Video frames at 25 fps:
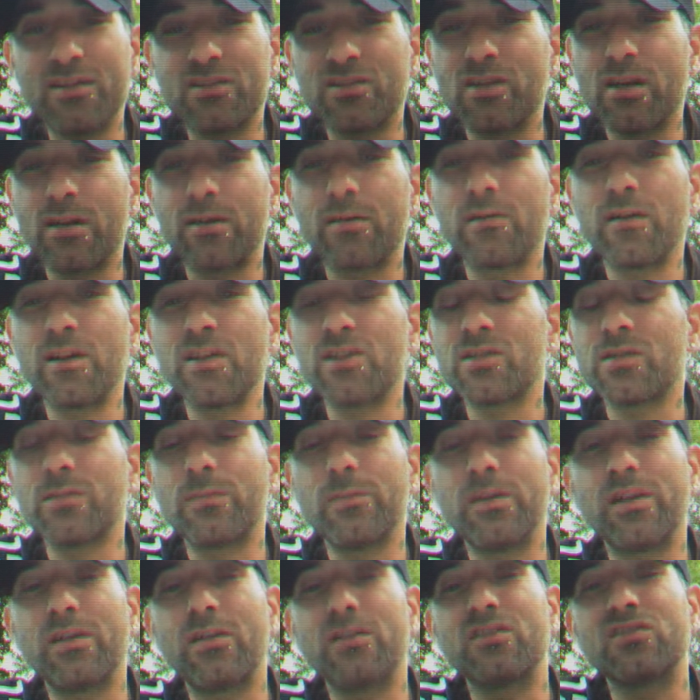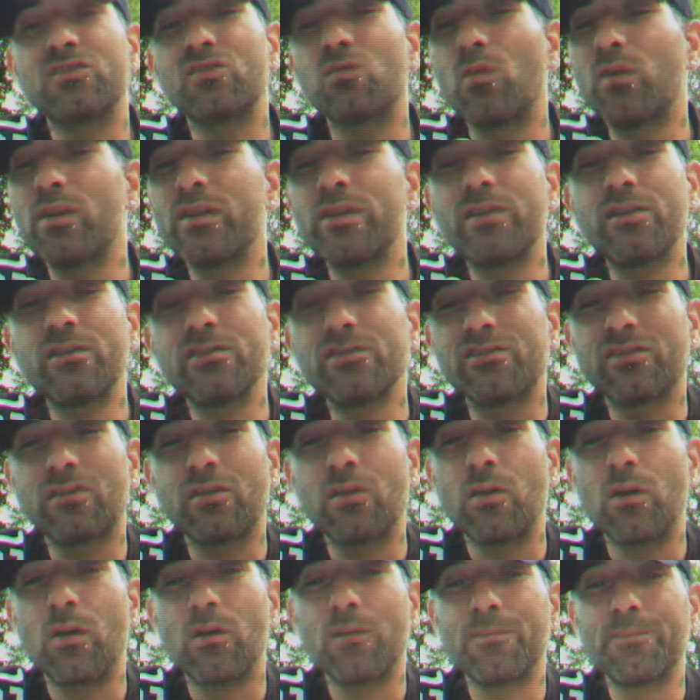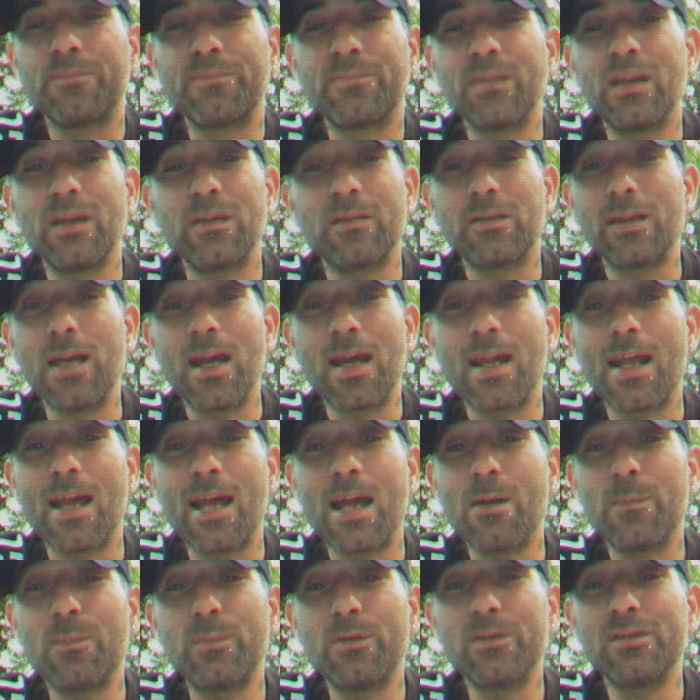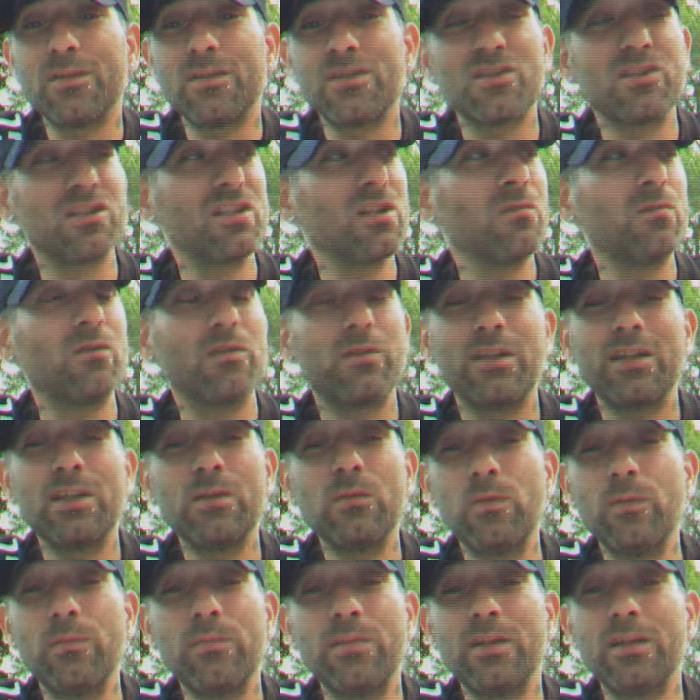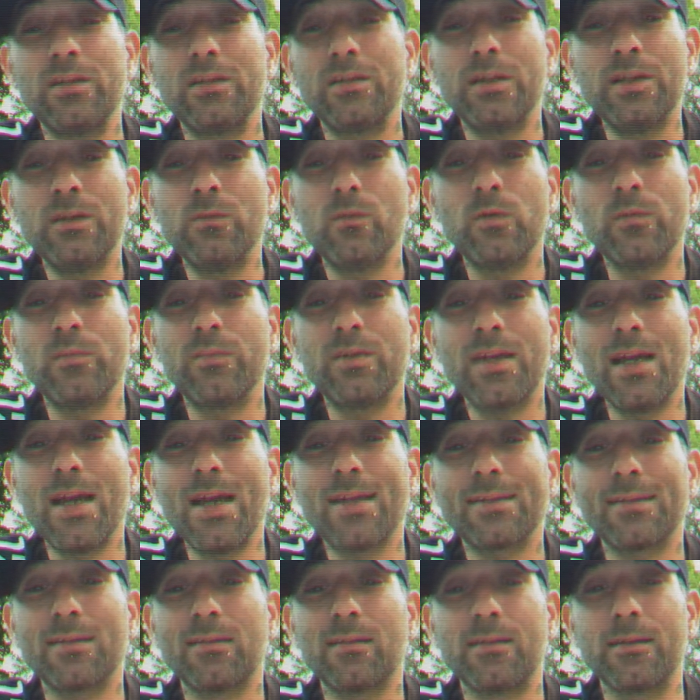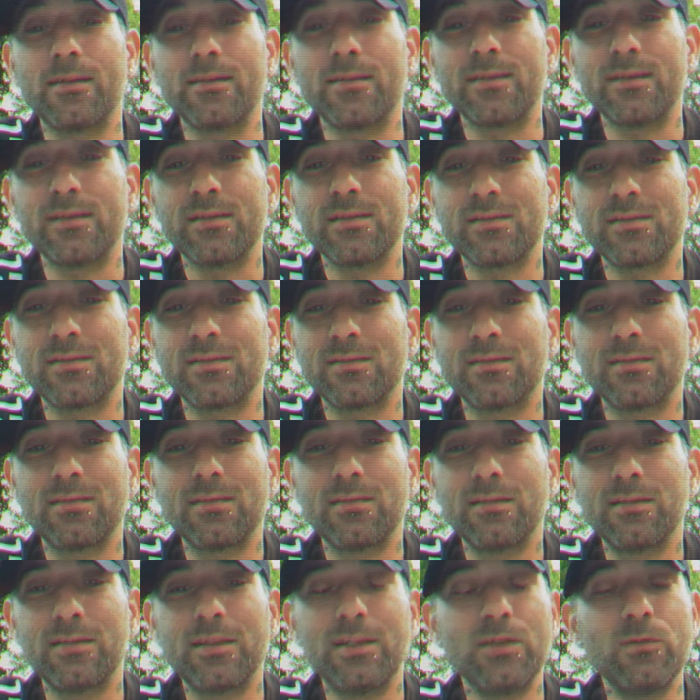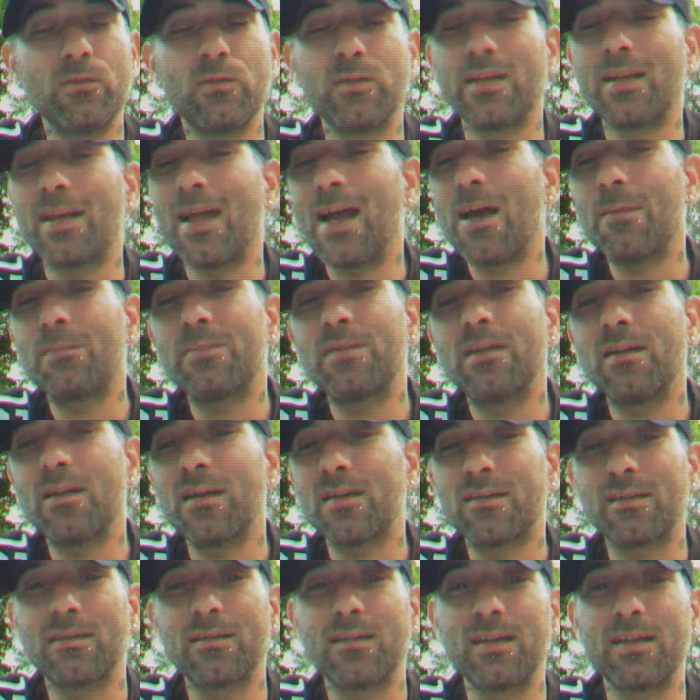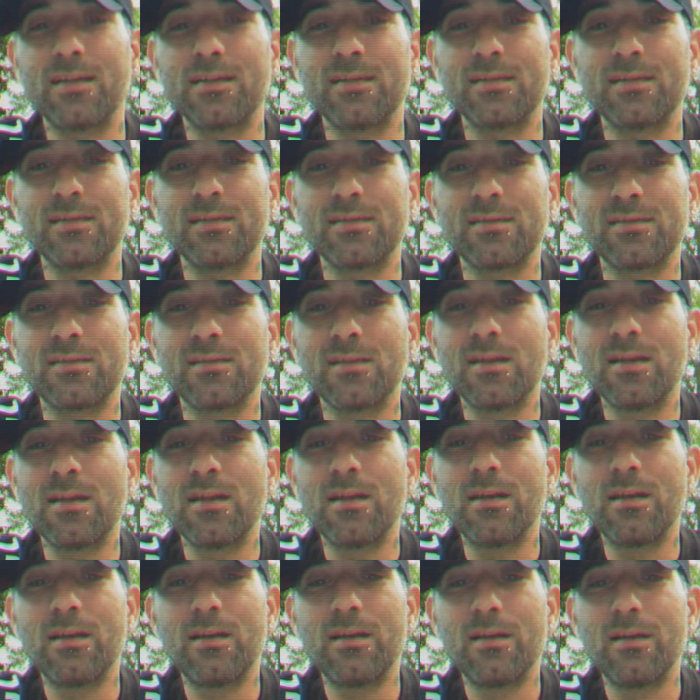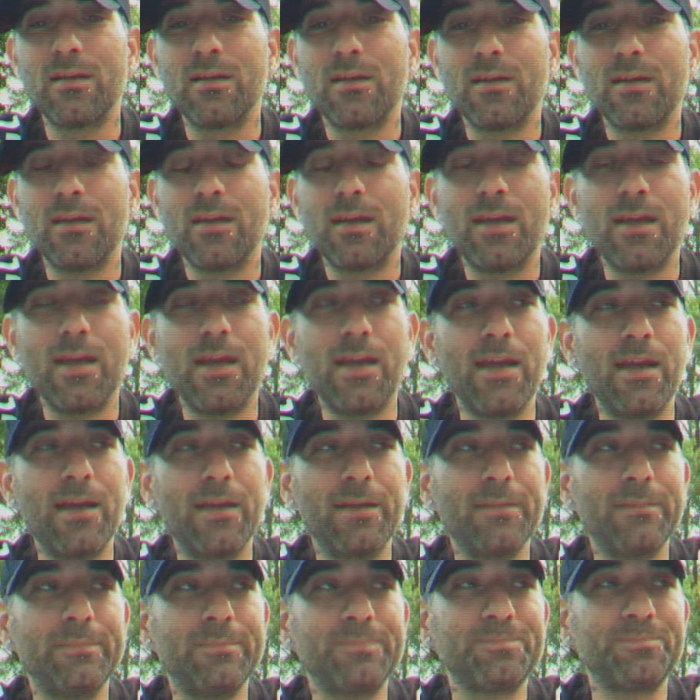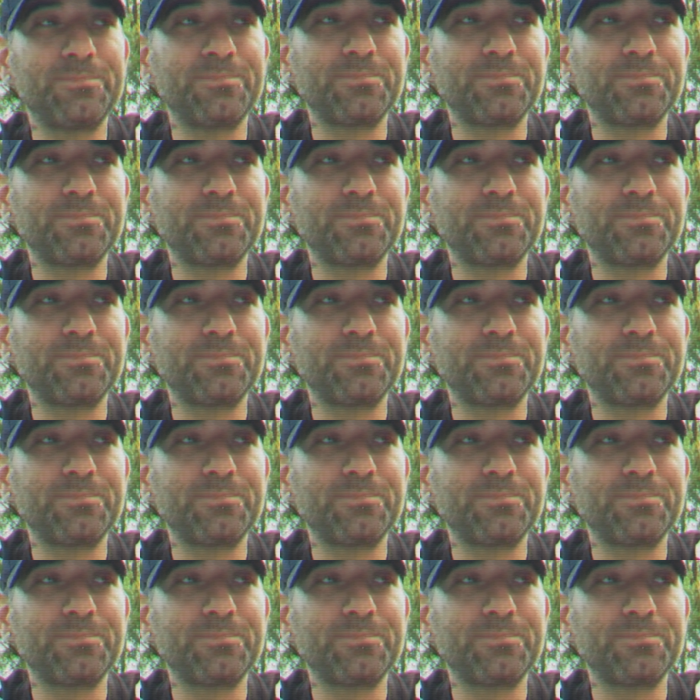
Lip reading: generation, because 20 years ago, if that happened, this shit he wouldn't be acting like this. He would not be acting like this. And